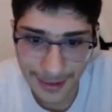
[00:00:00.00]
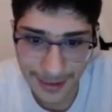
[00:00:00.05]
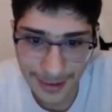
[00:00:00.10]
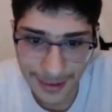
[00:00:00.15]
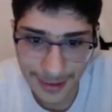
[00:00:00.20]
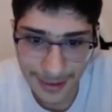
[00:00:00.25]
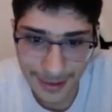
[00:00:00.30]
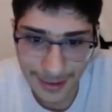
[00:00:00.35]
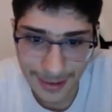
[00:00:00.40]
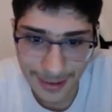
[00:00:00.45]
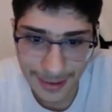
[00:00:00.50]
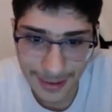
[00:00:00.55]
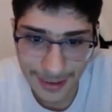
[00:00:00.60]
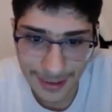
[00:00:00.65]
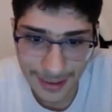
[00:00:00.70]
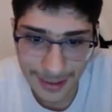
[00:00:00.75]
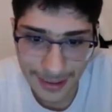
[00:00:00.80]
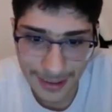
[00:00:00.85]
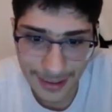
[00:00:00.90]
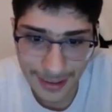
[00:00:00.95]

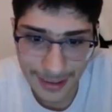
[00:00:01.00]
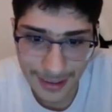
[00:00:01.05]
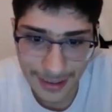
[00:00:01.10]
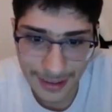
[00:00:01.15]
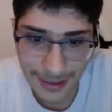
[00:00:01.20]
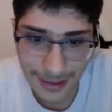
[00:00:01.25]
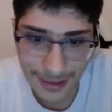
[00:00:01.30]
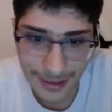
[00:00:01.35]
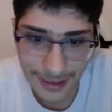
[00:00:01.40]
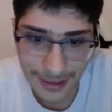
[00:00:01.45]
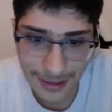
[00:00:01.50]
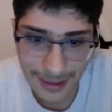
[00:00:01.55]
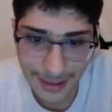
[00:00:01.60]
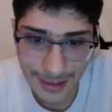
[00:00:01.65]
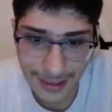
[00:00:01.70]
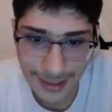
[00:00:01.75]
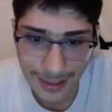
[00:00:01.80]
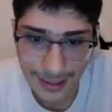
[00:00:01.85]
(no one is talking)